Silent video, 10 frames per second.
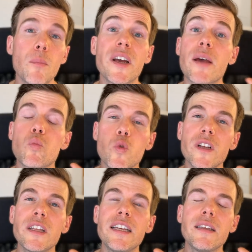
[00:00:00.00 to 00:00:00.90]
But I'm
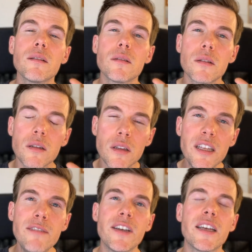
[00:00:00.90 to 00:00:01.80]
really
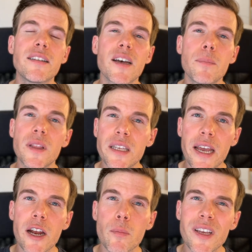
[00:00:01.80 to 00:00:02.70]
leaving it up in
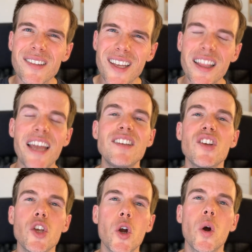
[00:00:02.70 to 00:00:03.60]
the air because I'd like
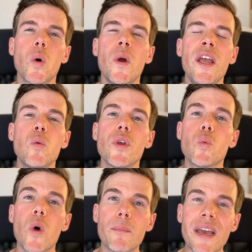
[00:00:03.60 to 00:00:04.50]
to go
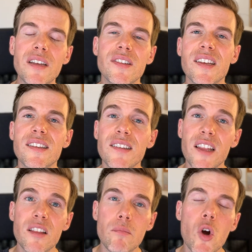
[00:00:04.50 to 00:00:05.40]
with what makes sense
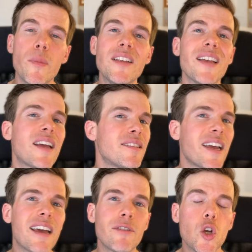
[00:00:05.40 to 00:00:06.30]
in the moment as
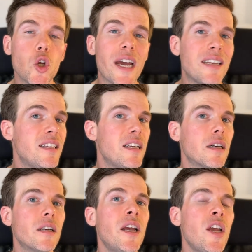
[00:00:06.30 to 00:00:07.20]
I have a good
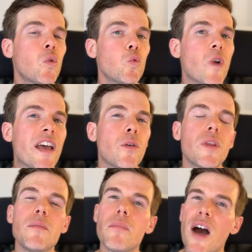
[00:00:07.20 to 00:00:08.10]
idea rather
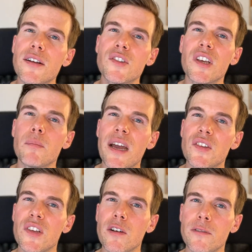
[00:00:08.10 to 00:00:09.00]
than boxing
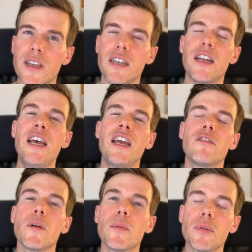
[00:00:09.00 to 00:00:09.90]
myself in
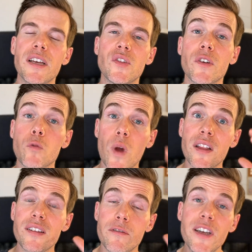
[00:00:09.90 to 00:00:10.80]
from a place of
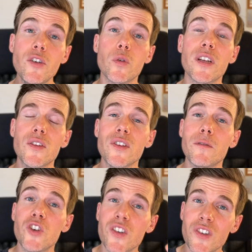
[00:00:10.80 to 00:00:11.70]
relative ignorance,
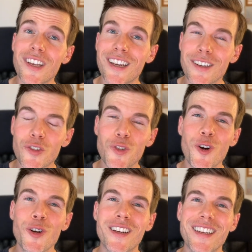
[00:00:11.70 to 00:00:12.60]
of just getting
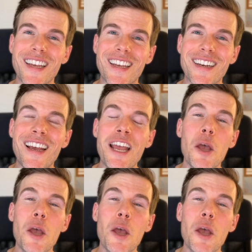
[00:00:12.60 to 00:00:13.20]
started again,